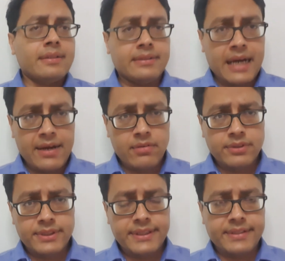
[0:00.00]

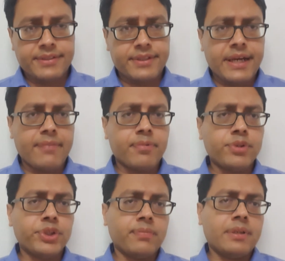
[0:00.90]
diagnostic
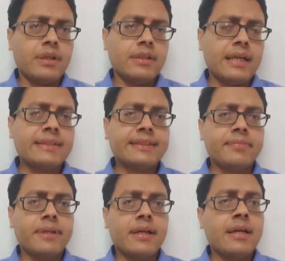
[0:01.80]
approach of the
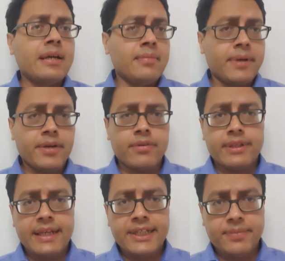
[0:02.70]
thalassemia,
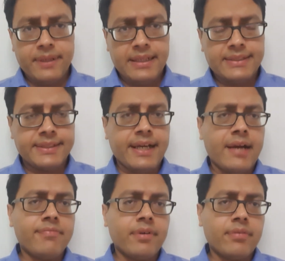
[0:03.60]
particularly the HPLC,
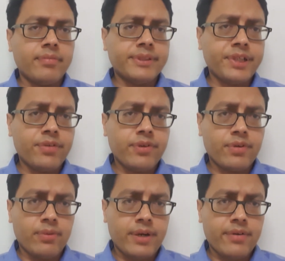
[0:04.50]
high performance liquid
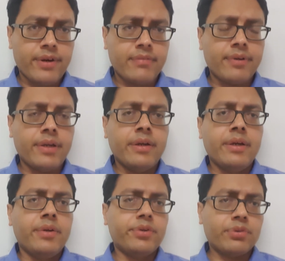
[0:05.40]
chromatography,
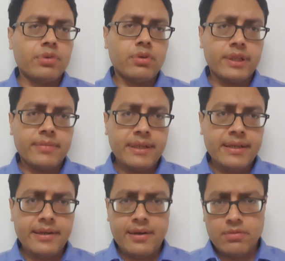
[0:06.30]
should know them
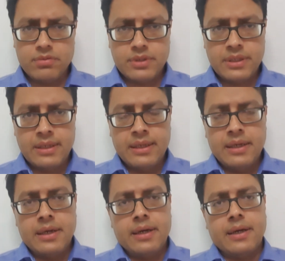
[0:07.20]
in and out
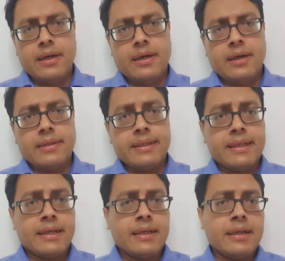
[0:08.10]
uh,
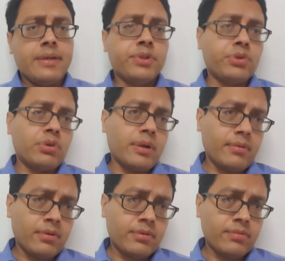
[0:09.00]
then you should
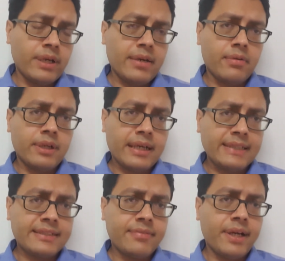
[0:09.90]
know about, well about the
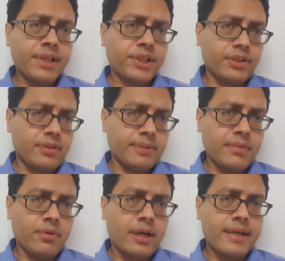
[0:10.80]
classification of the
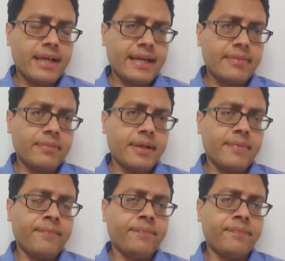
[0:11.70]
hemolytic anemia.